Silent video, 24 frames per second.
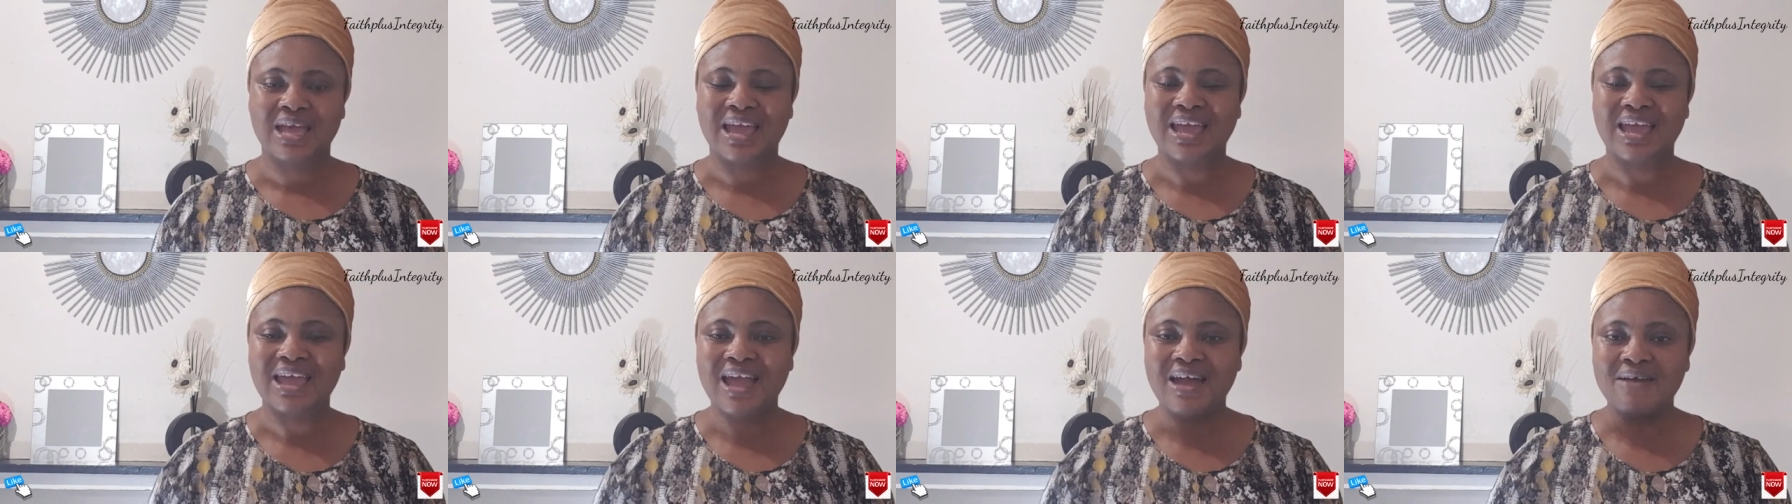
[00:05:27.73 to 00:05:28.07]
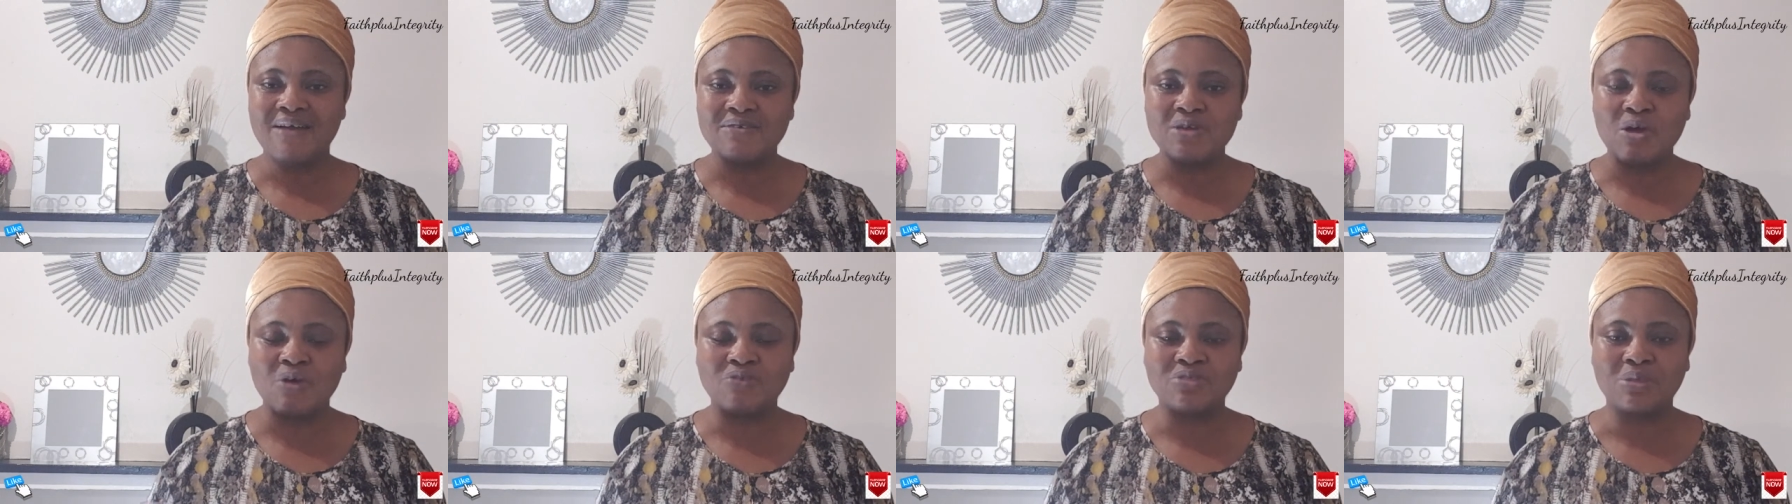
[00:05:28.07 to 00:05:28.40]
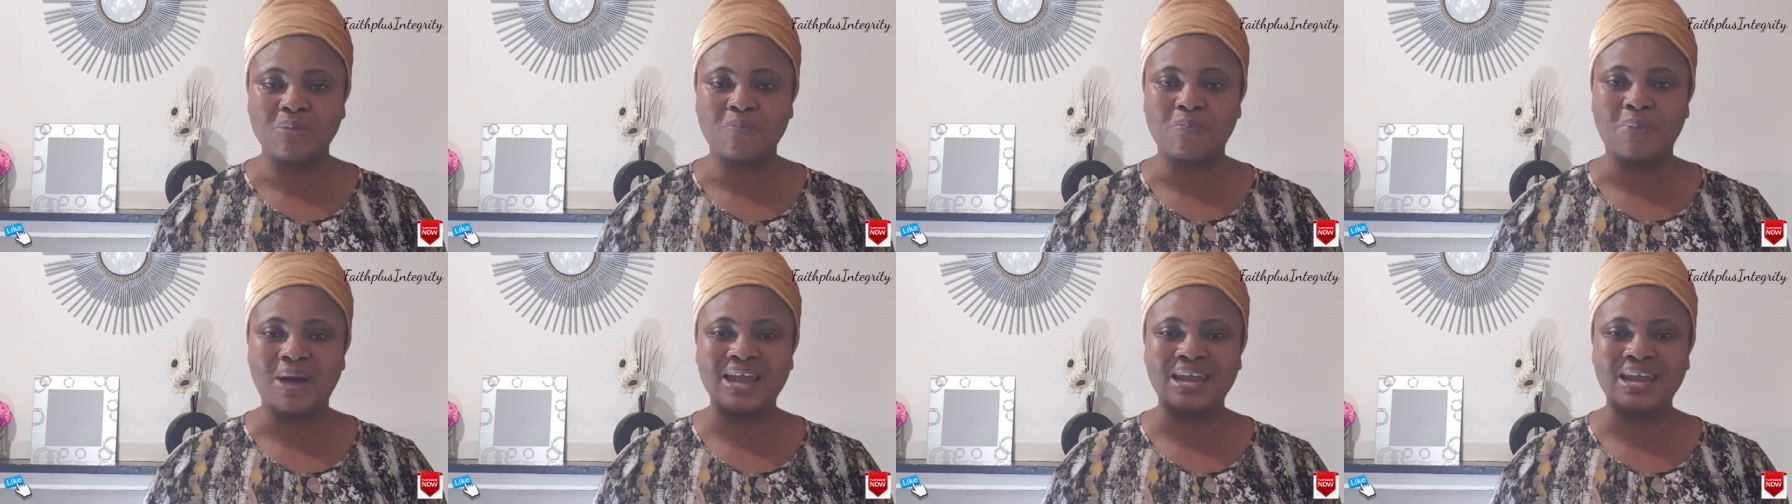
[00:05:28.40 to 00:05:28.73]
a carrier of
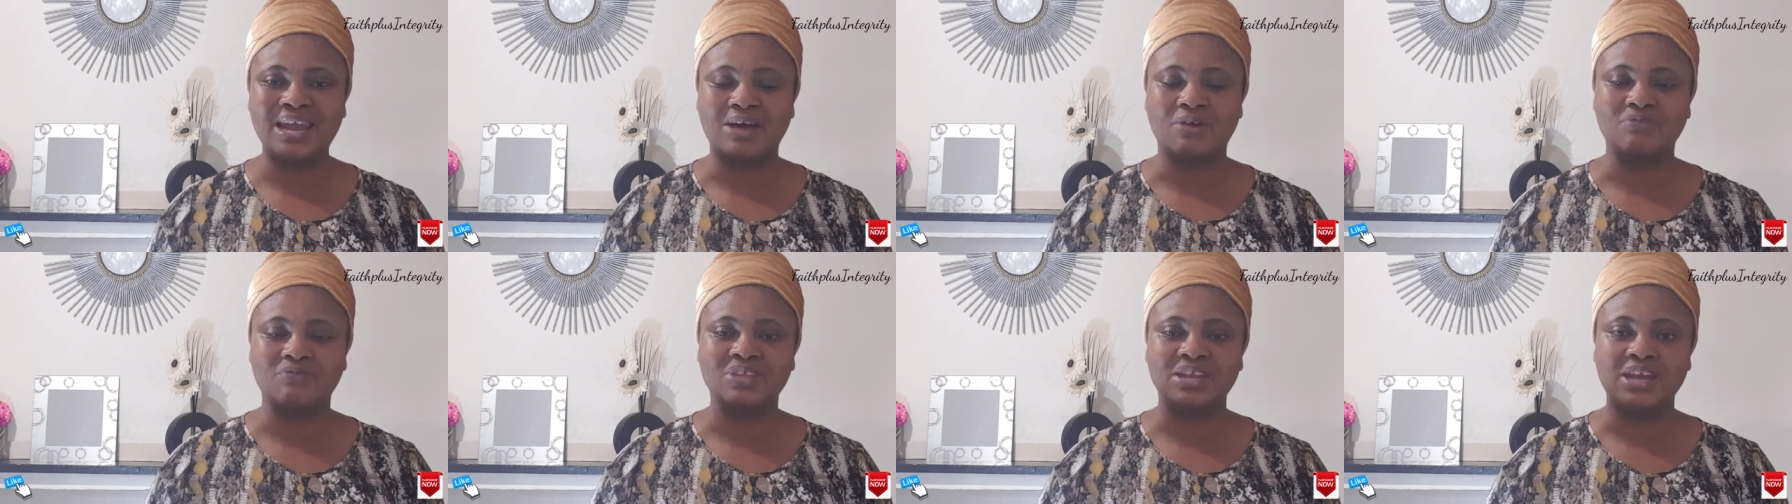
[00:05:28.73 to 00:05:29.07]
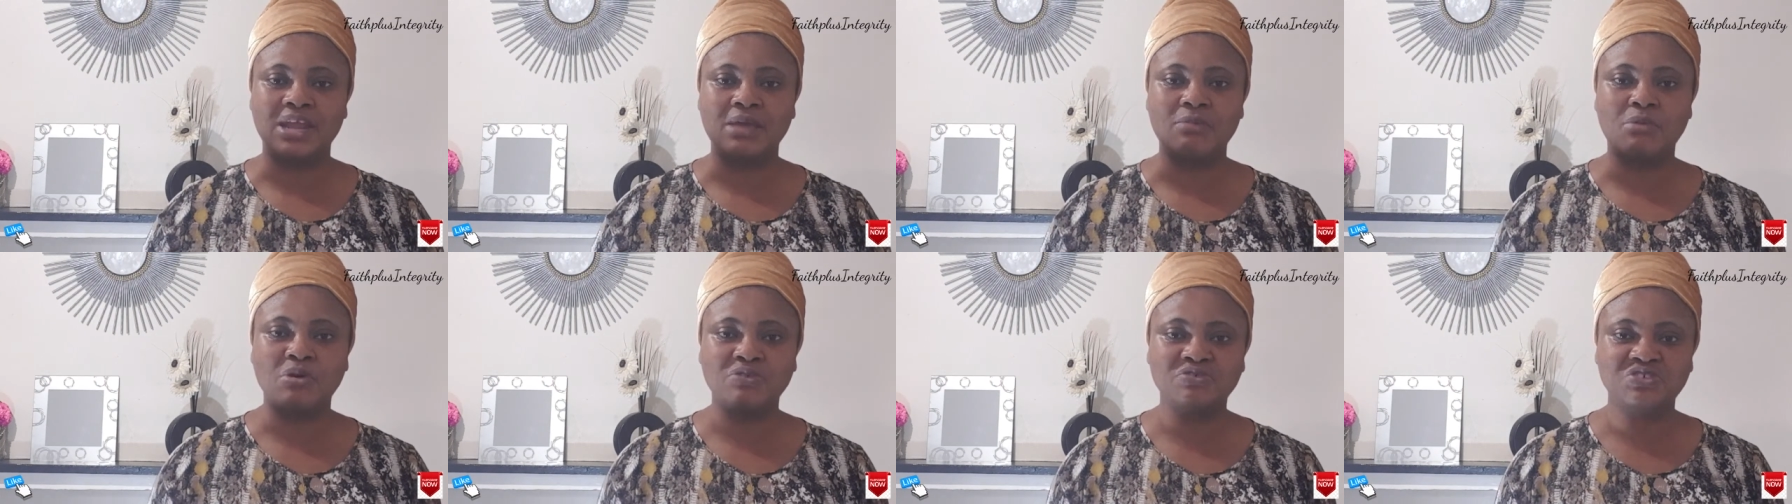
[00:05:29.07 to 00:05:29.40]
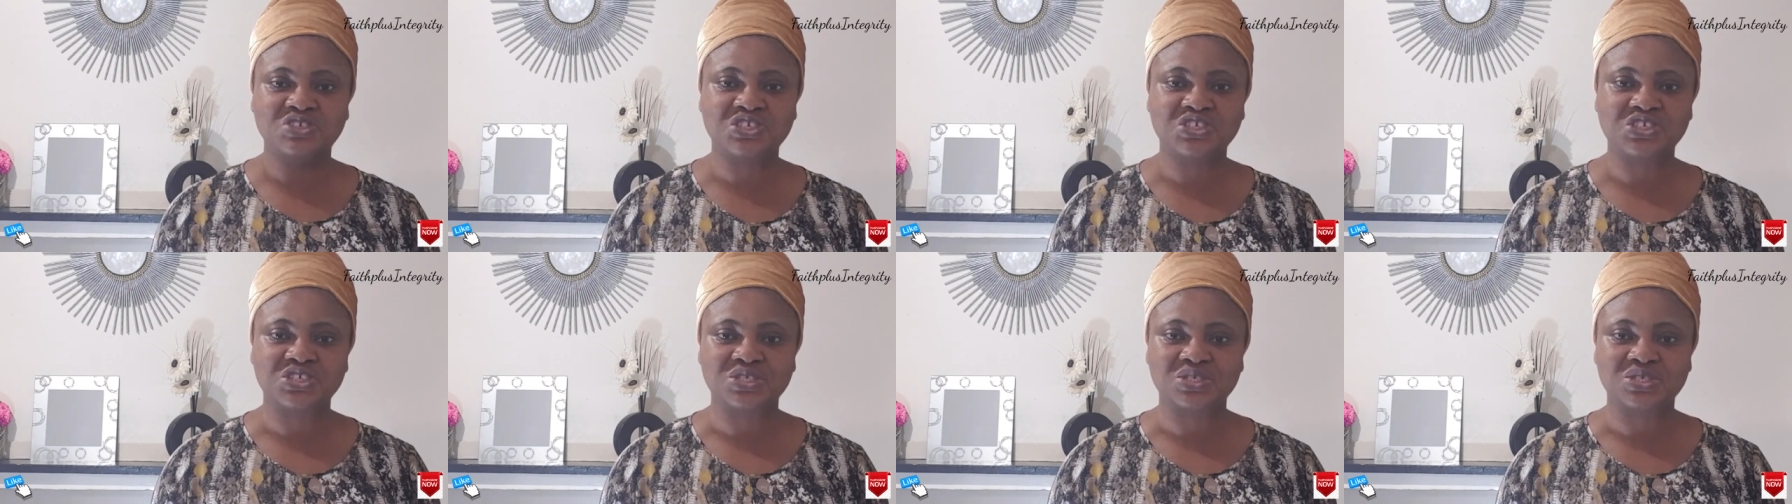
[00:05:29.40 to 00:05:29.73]
the banner of the name of
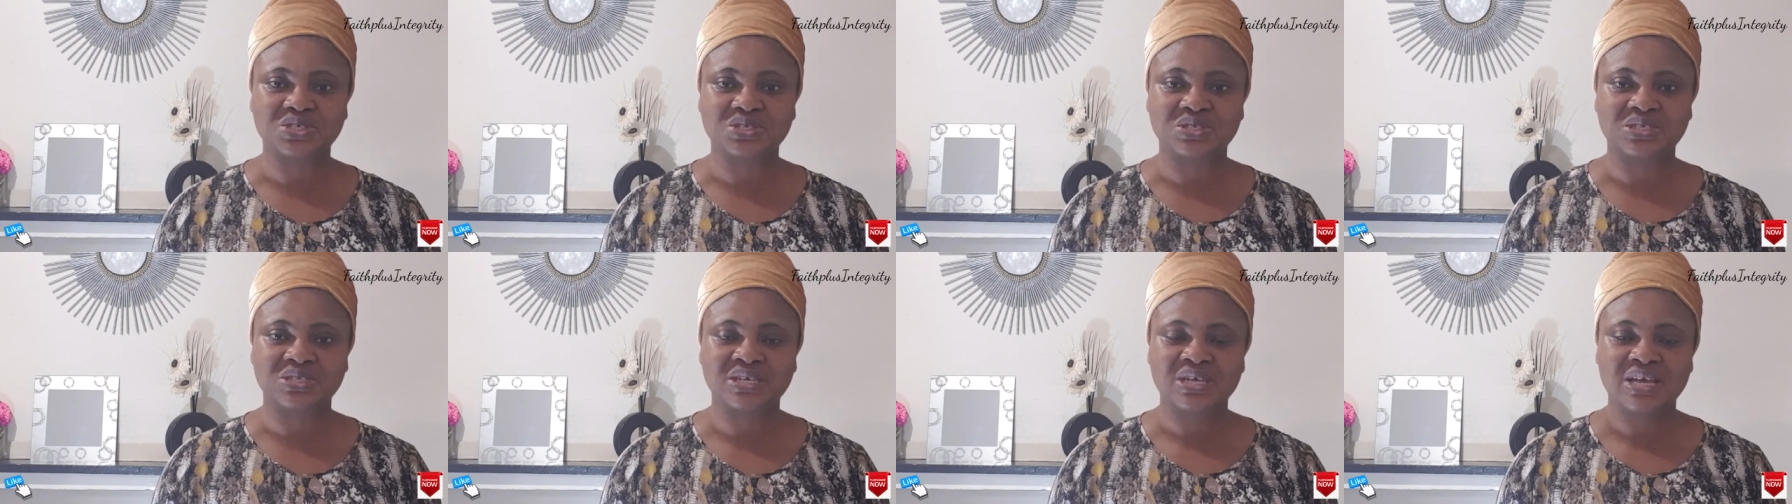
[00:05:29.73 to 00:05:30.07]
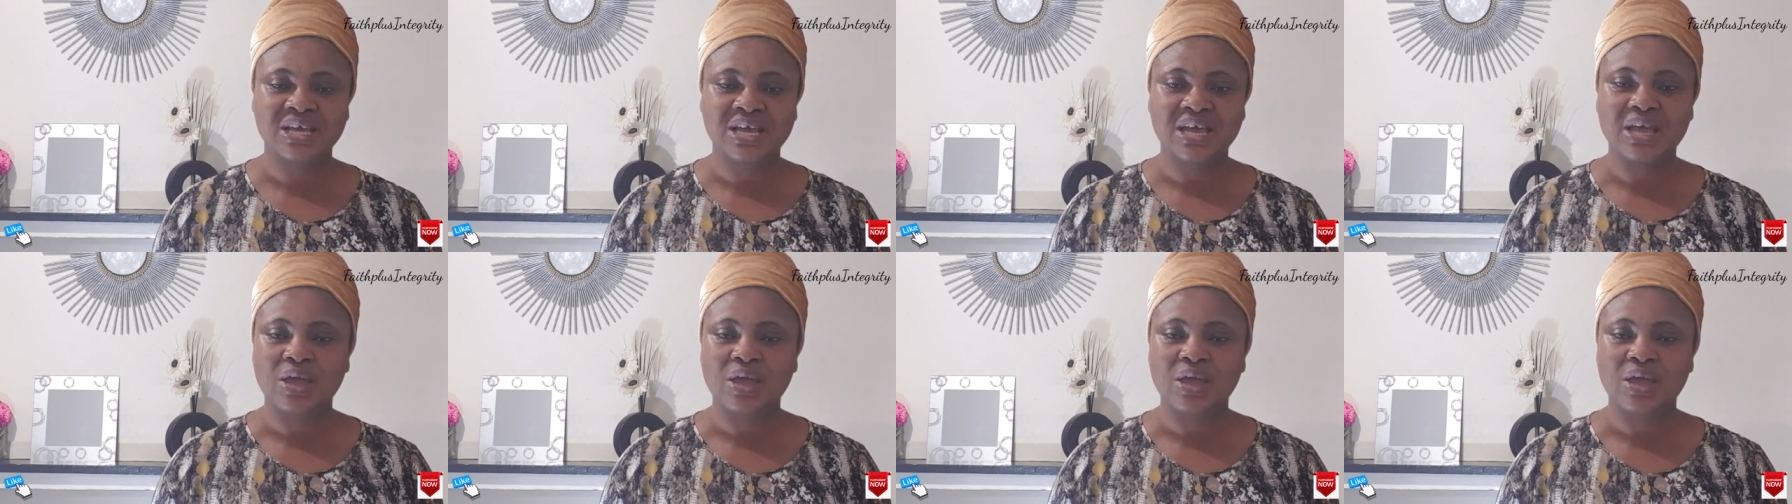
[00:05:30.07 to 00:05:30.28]
Jesus.